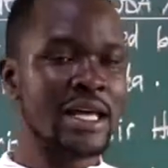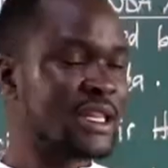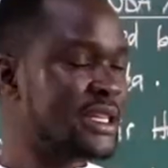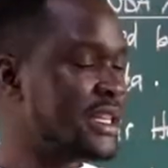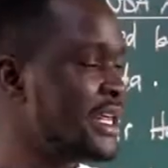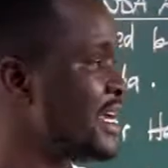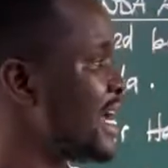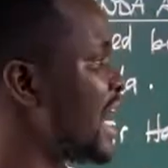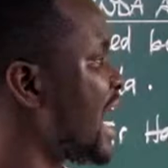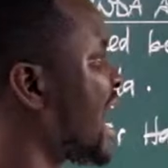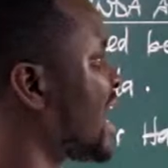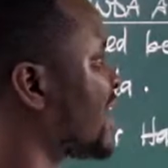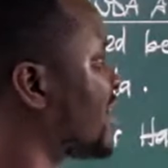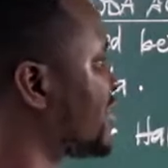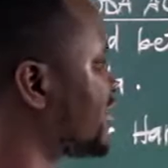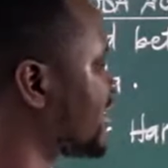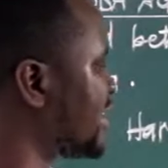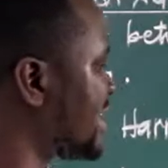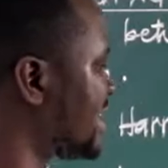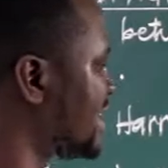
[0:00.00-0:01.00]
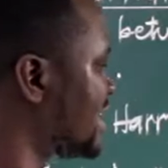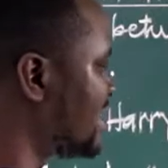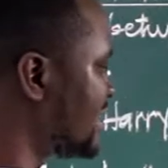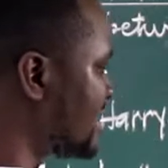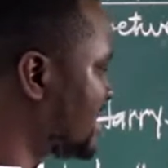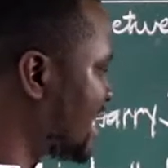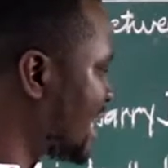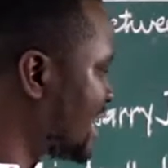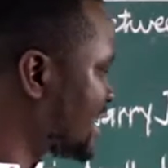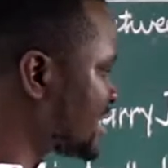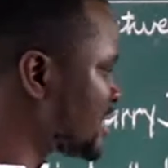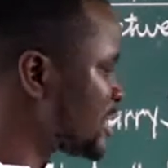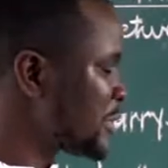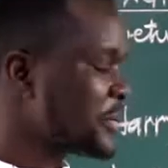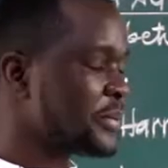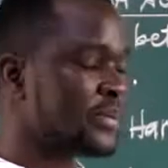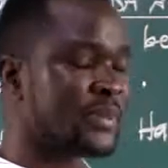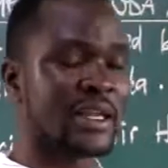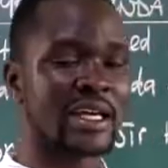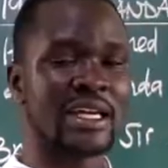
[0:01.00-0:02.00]
they agreed
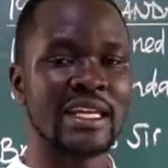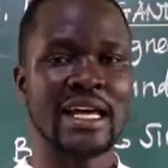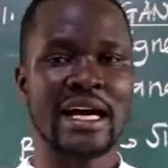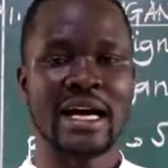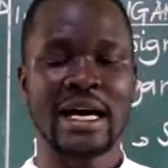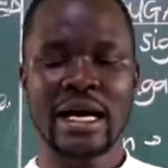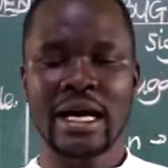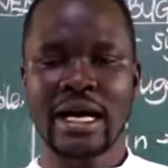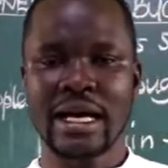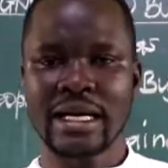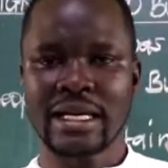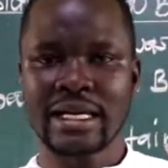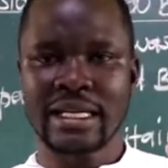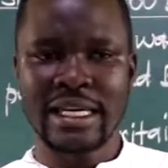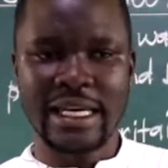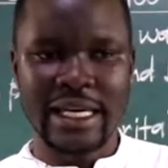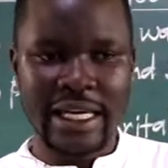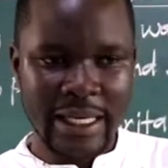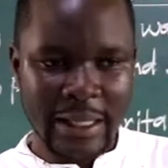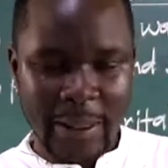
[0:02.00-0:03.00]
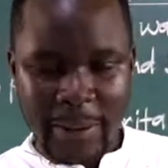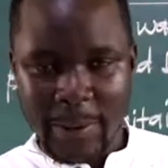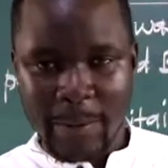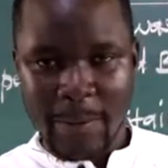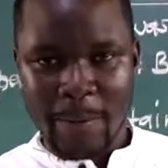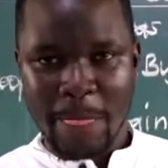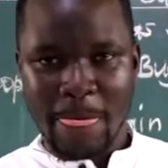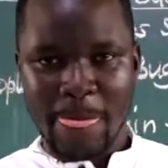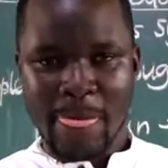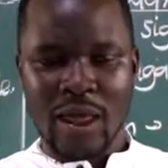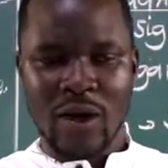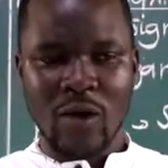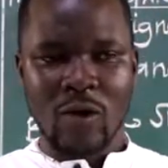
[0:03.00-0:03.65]
that the king